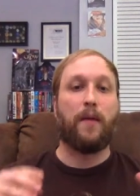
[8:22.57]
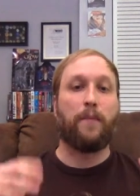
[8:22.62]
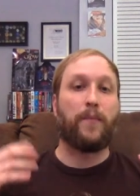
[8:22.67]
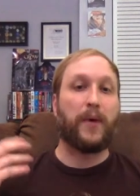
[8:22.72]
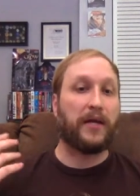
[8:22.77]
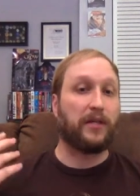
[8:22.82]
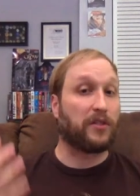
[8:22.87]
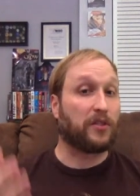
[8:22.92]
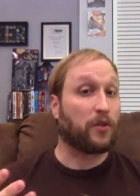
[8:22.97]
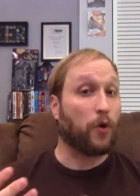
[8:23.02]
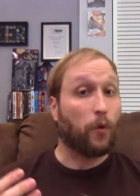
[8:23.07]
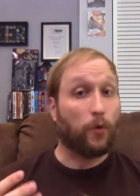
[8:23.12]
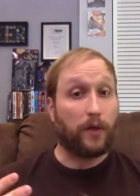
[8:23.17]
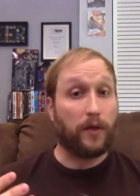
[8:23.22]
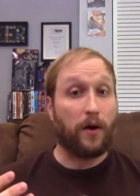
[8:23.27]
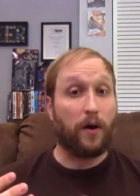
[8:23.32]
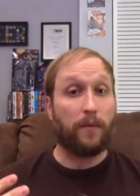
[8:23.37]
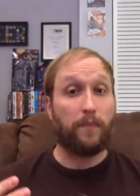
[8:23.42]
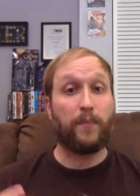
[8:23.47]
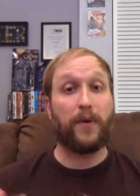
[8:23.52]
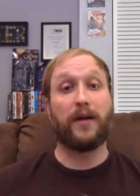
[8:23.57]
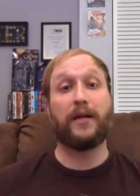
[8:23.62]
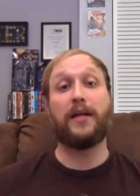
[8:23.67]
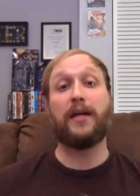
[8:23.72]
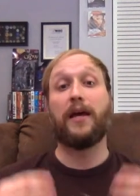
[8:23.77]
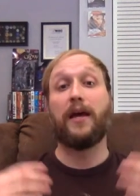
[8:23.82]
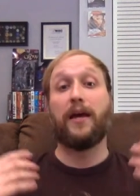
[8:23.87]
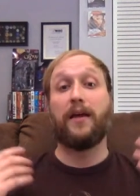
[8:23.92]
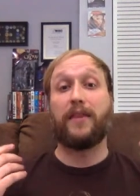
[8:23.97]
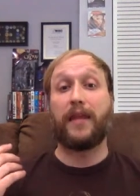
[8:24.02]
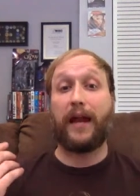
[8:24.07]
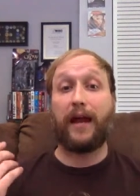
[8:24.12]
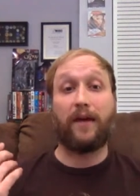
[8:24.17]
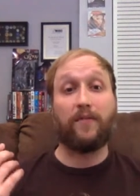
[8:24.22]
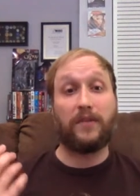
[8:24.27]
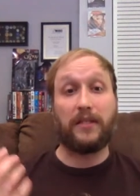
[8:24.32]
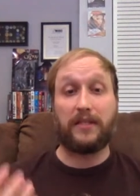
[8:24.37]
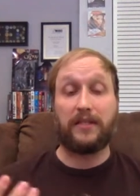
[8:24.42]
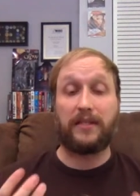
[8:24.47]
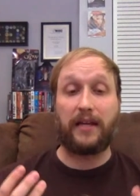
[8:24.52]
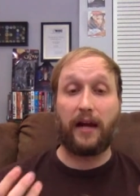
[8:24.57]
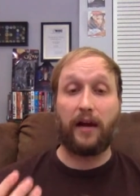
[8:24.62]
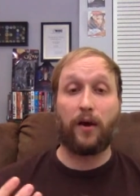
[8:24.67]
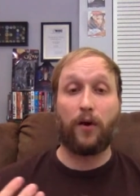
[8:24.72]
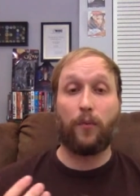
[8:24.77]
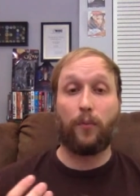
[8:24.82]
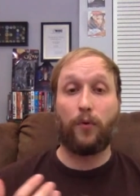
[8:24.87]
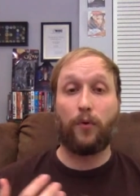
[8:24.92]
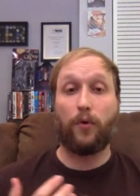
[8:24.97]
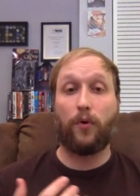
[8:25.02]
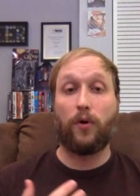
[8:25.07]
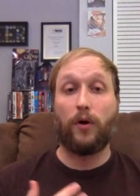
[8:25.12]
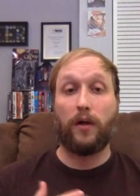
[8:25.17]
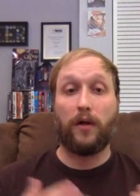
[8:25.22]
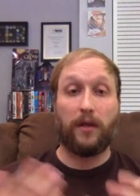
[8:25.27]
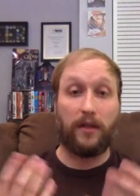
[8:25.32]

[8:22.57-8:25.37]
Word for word: based solely on money that have these terrible,